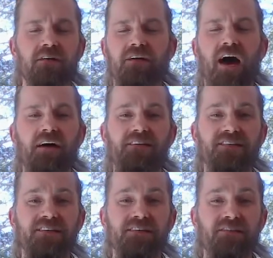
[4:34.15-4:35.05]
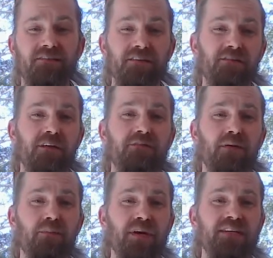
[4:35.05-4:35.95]
Obviously, if you live in a
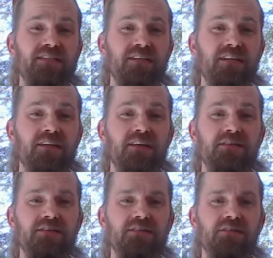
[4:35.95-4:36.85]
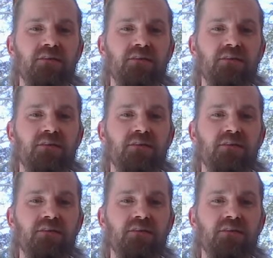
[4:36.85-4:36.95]
big city that's,